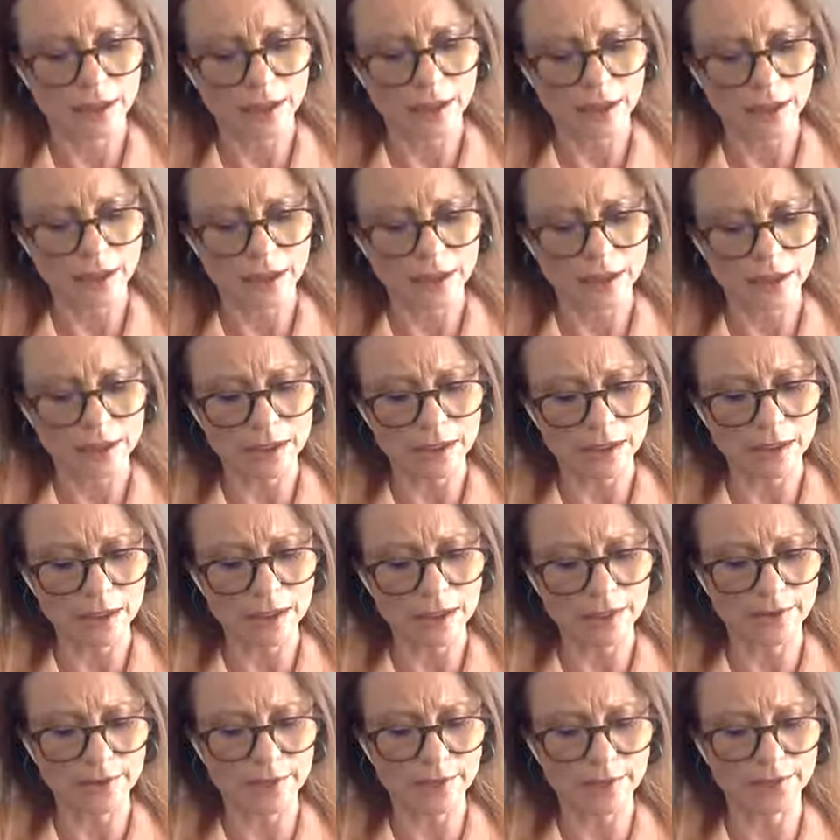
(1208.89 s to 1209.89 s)

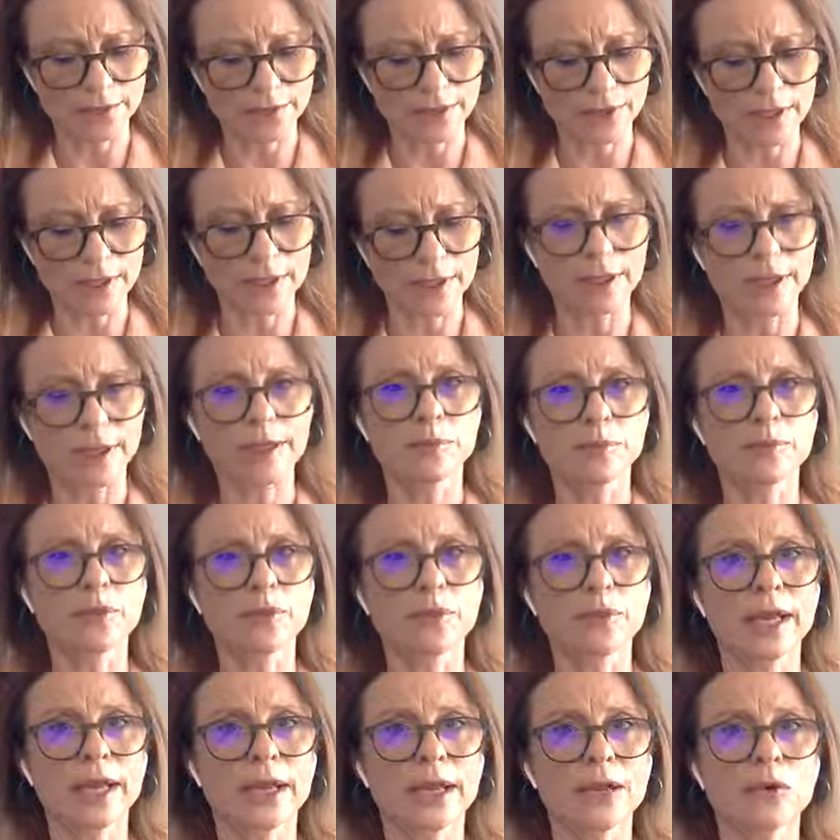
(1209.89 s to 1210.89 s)
a friendly
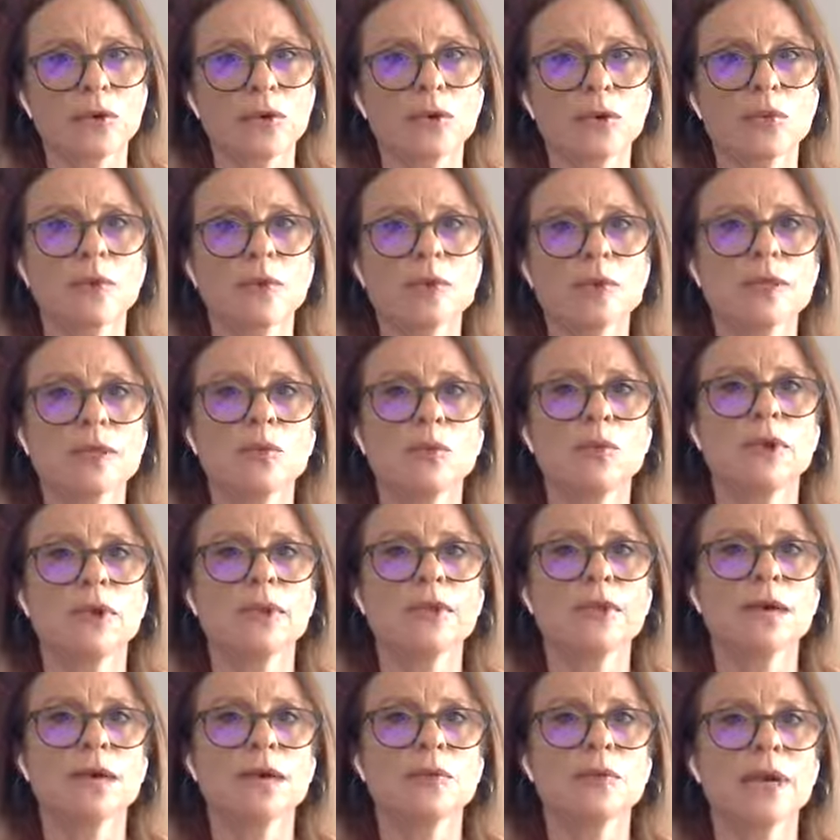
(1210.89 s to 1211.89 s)
break, or was it
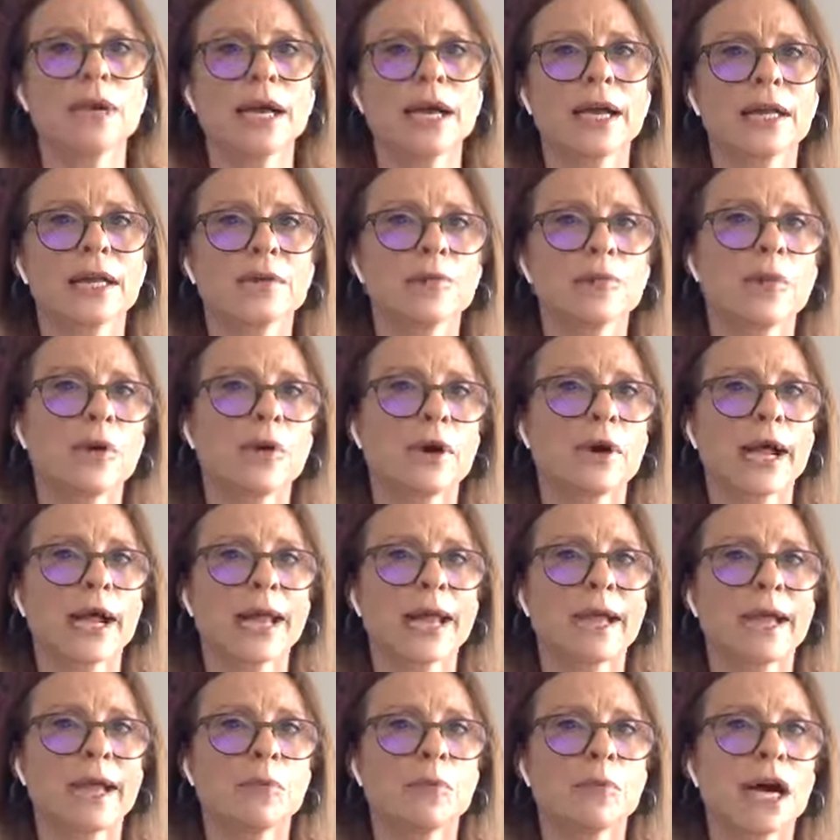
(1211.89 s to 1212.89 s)
one that had more
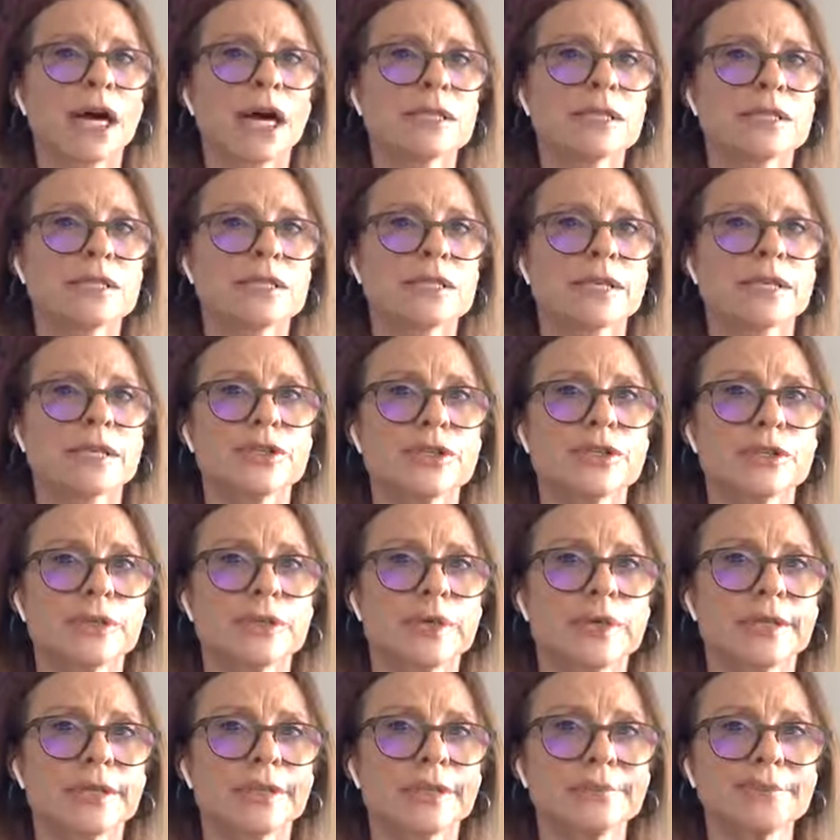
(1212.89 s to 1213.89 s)
animosity
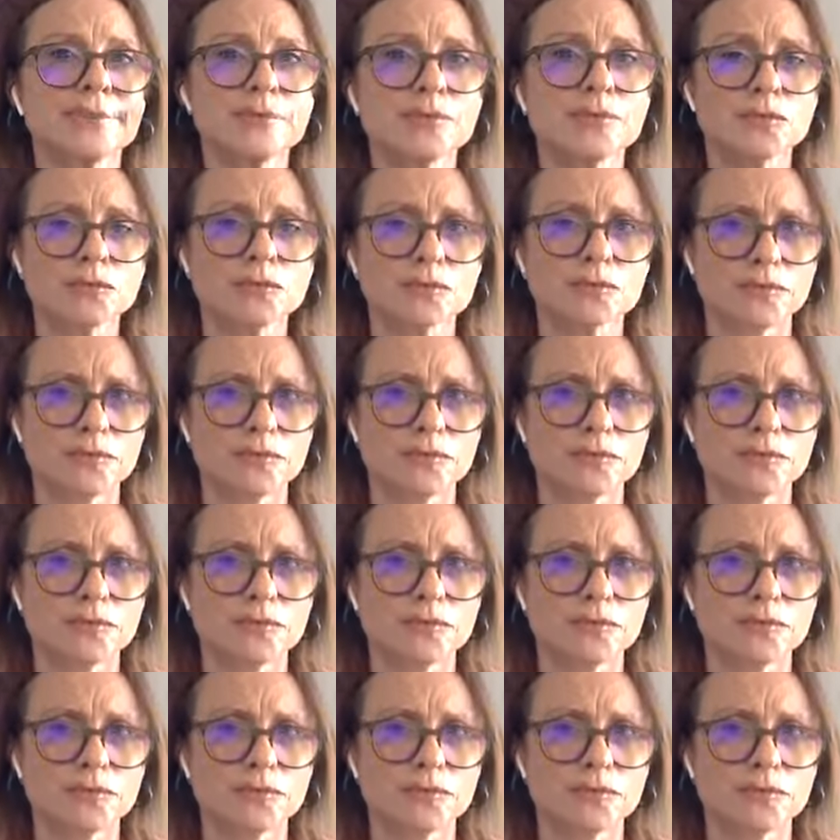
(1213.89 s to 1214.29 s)
to it.